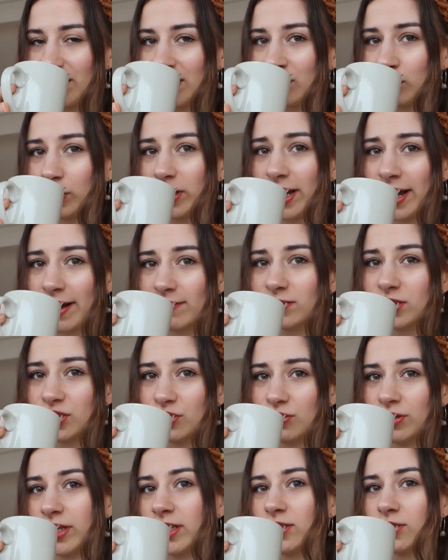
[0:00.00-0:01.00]
we have to
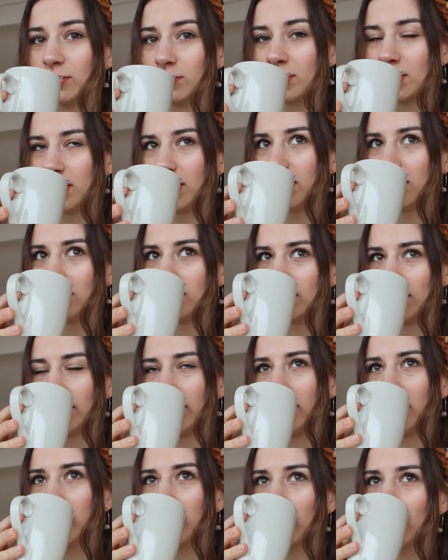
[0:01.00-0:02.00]
drink some tea
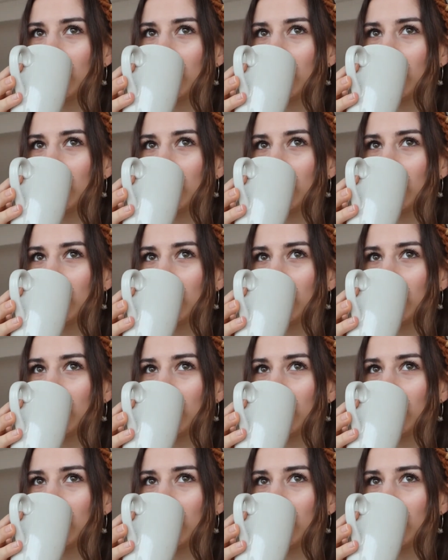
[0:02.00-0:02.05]
today